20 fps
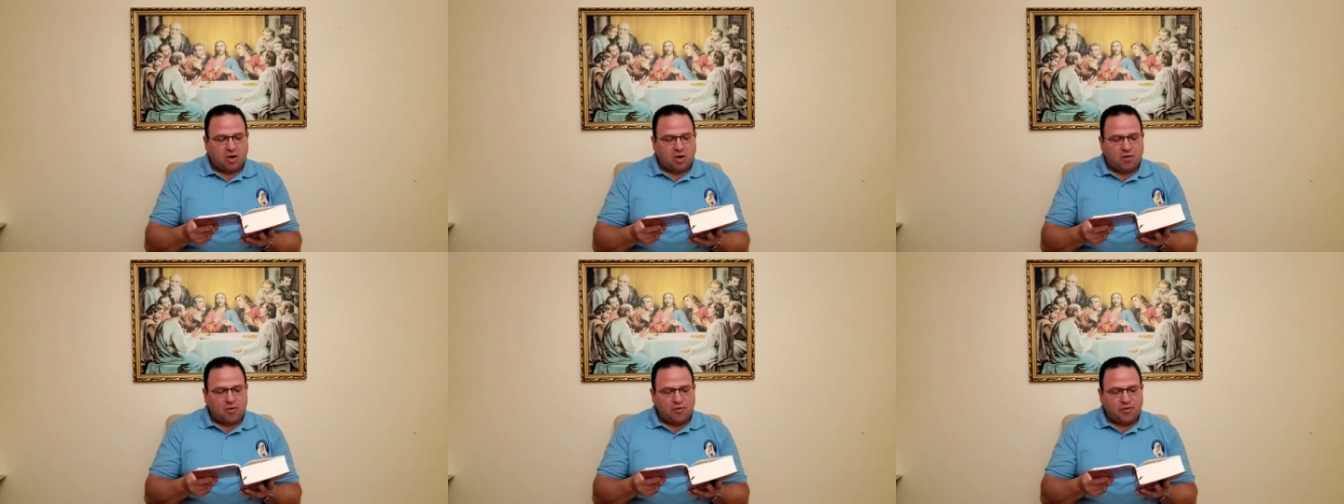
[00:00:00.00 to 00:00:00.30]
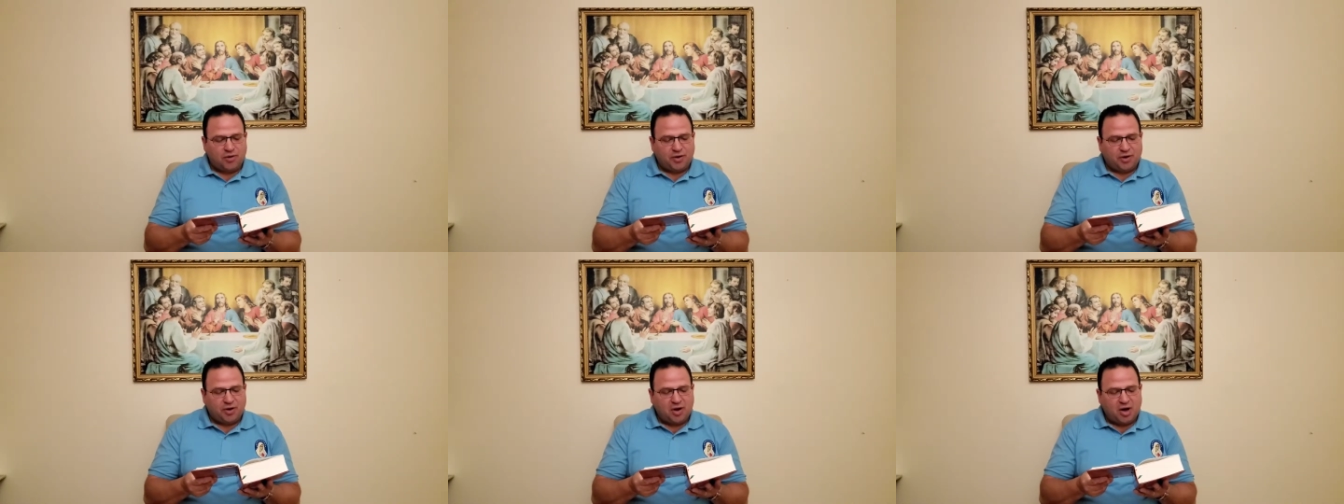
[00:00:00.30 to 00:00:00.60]

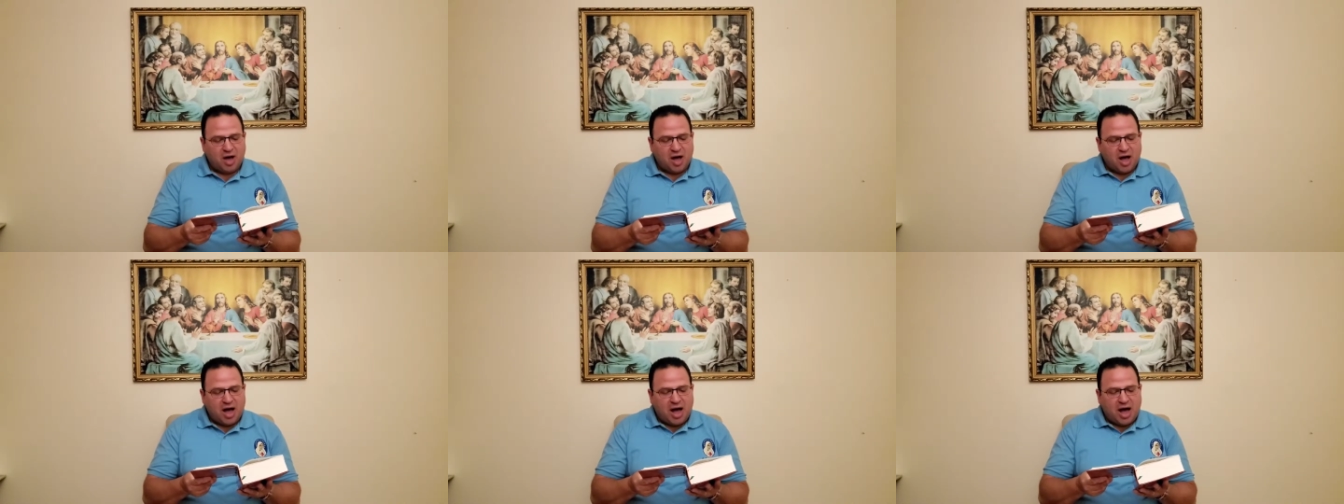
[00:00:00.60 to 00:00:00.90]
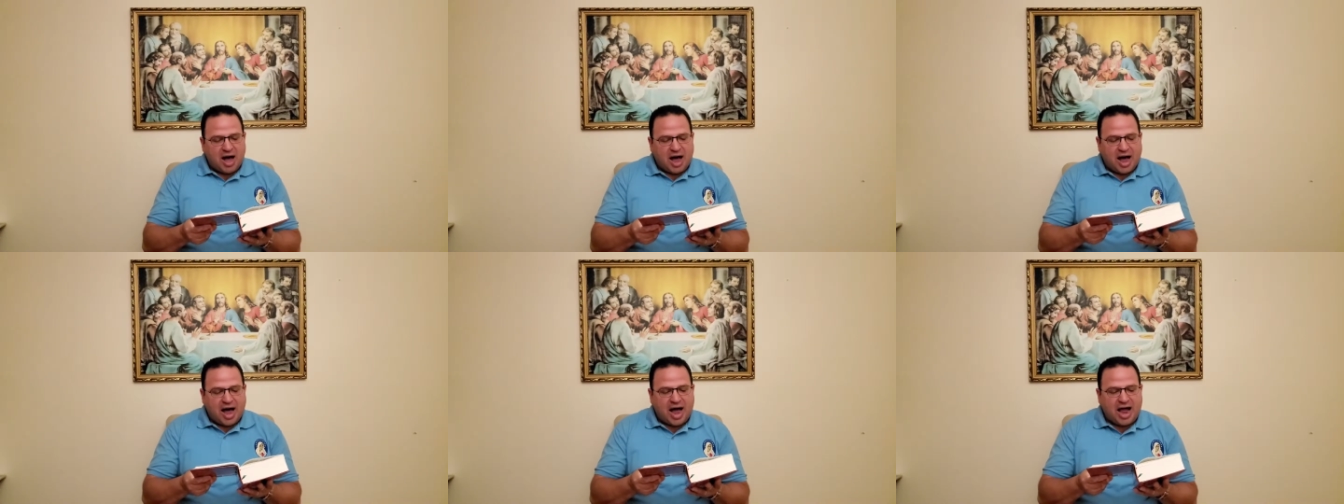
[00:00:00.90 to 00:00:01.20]
although
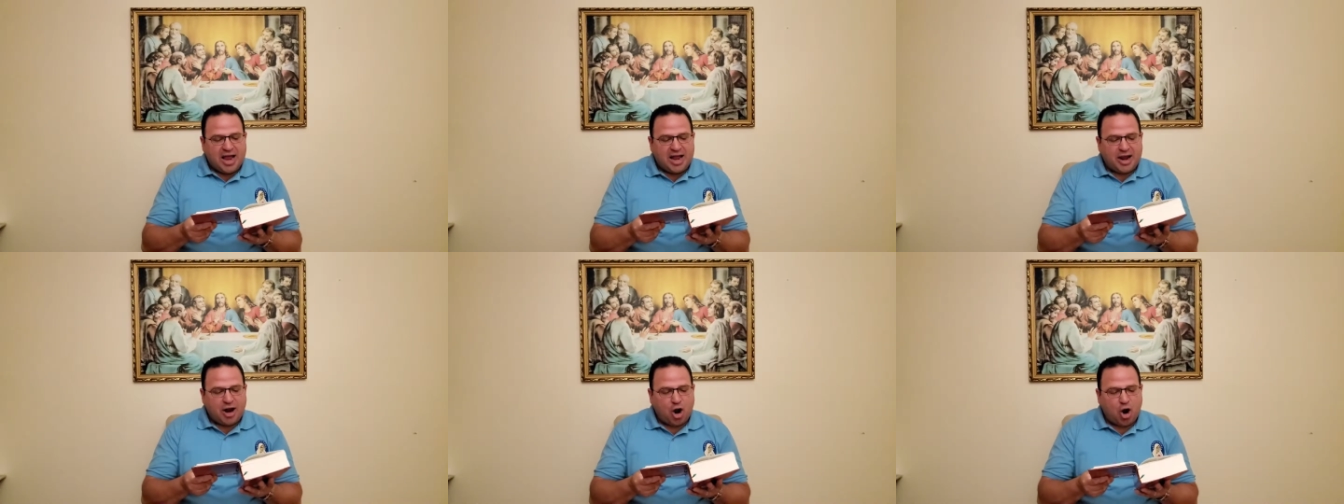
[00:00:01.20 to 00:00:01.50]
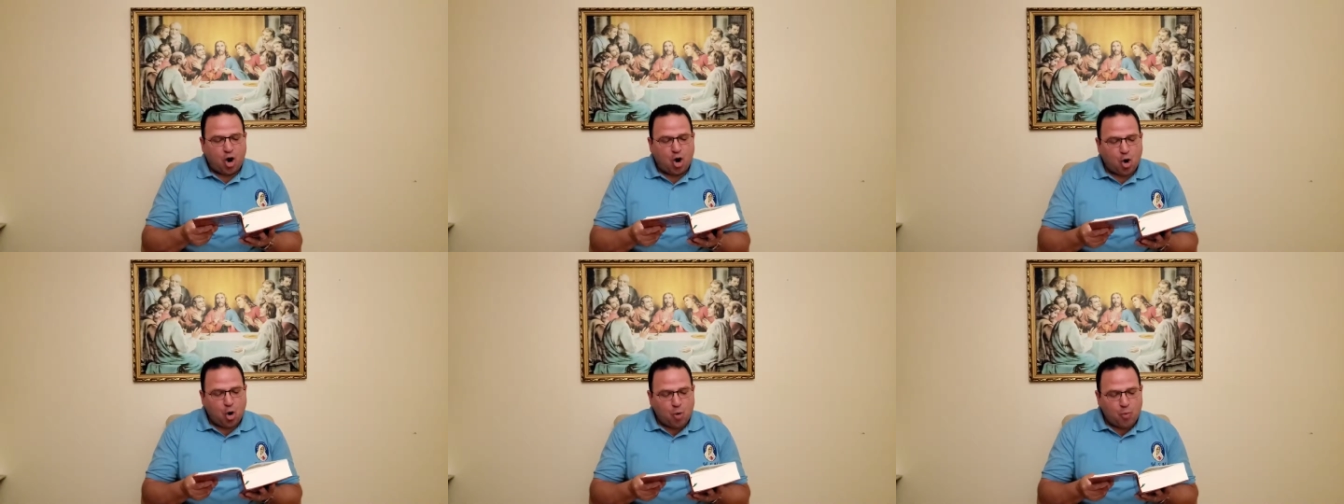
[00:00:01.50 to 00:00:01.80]
I
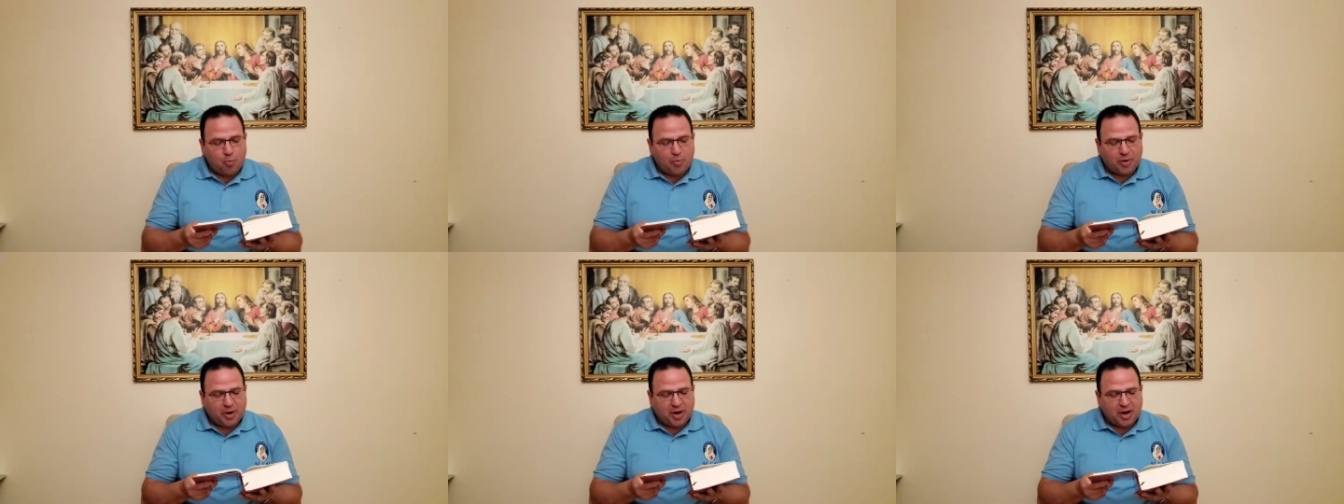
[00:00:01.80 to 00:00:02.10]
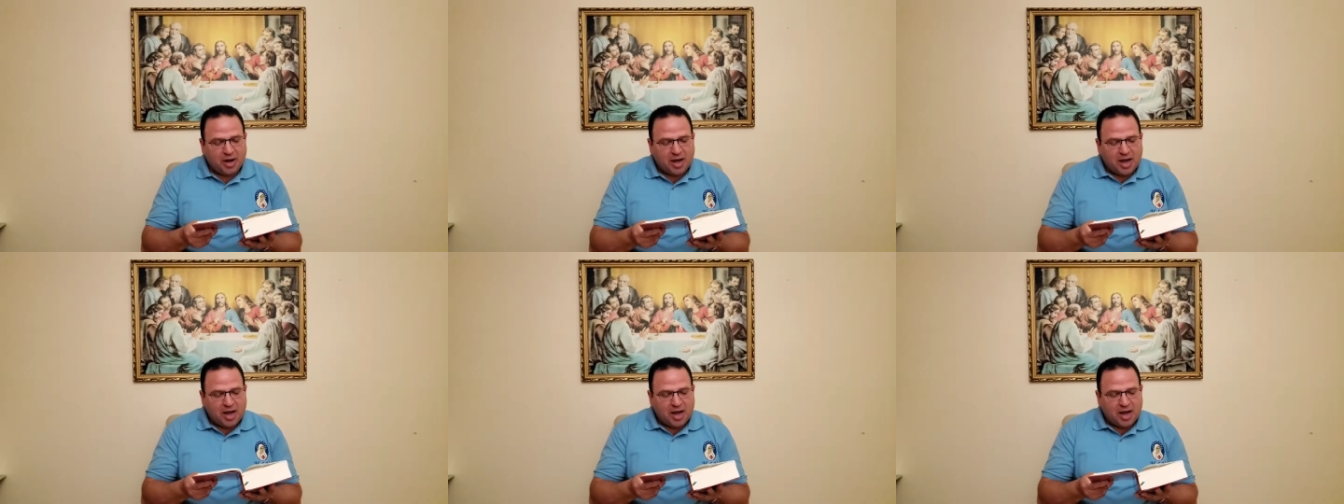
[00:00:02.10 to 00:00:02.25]
hope